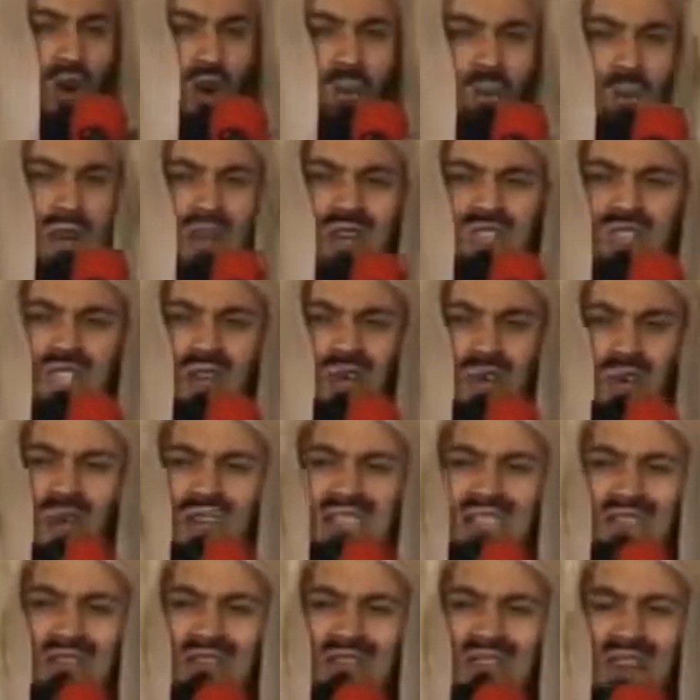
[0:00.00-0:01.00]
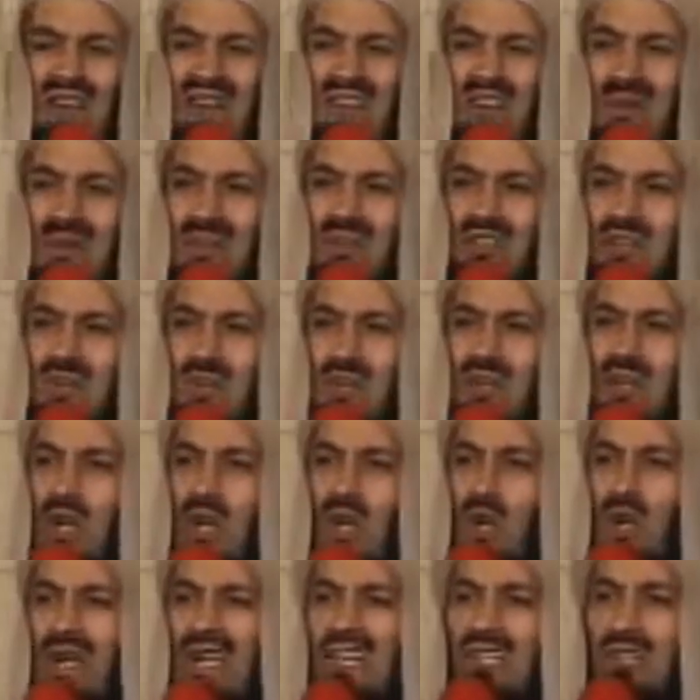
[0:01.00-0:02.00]
no matter what environment we
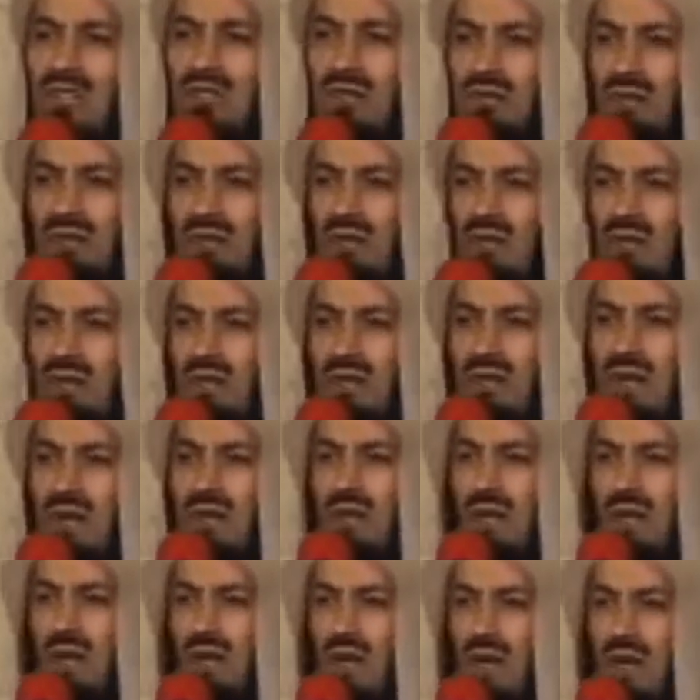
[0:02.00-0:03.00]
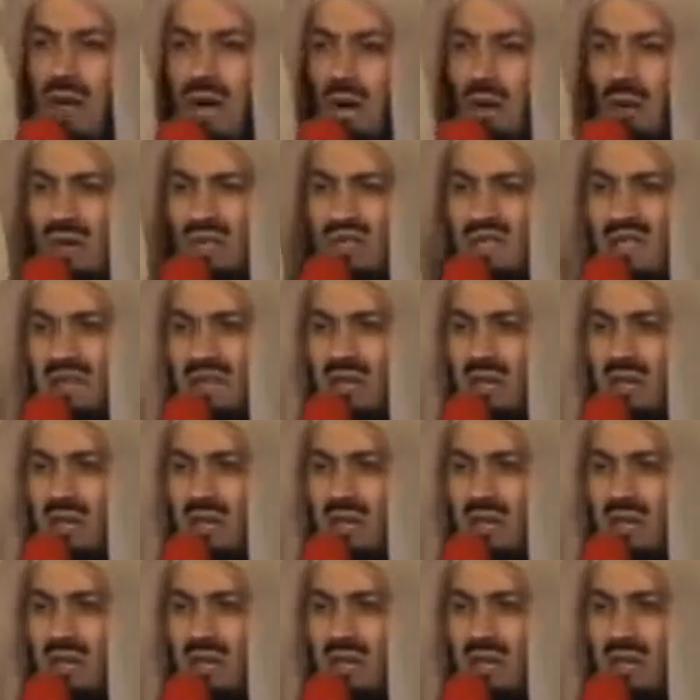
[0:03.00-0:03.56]
go into, our